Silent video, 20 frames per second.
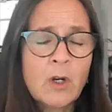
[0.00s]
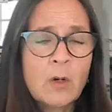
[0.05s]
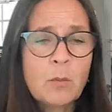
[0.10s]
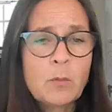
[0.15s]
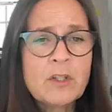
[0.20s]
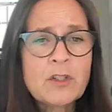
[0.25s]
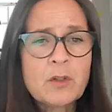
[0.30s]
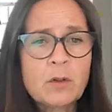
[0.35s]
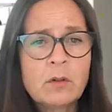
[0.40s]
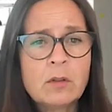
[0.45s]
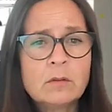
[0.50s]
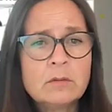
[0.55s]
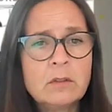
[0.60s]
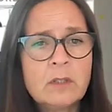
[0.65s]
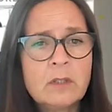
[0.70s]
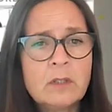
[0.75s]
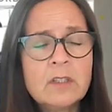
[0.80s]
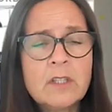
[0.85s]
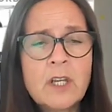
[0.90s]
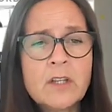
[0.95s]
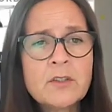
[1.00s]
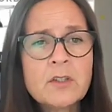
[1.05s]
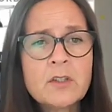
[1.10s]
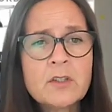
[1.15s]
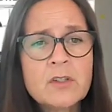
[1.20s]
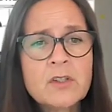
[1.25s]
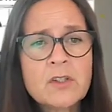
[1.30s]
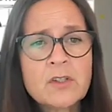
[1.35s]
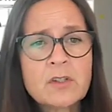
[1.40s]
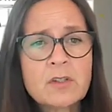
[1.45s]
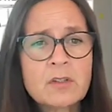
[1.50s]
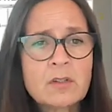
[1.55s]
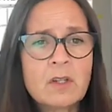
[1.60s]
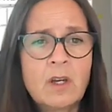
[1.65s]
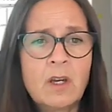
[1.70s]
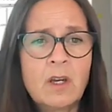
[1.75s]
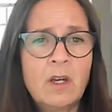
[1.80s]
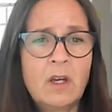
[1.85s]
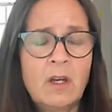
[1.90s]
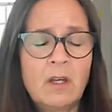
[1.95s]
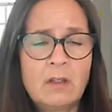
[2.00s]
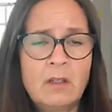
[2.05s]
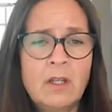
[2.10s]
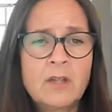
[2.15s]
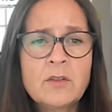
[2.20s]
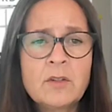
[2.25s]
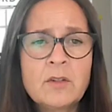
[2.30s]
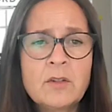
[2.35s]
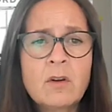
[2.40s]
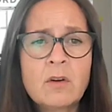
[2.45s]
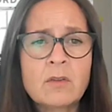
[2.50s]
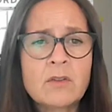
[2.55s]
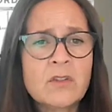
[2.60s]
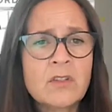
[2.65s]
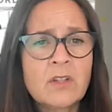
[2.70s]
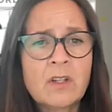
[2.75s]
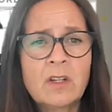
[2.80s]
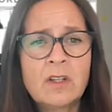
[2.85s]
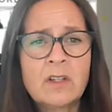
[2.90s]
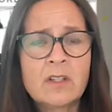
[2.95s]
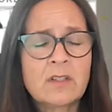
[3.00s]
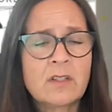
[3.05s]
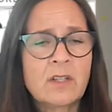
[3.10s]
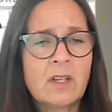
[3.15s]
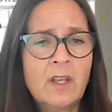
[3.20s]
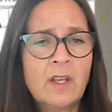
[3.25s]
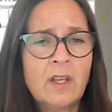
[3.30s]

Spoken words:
We saw London consulate,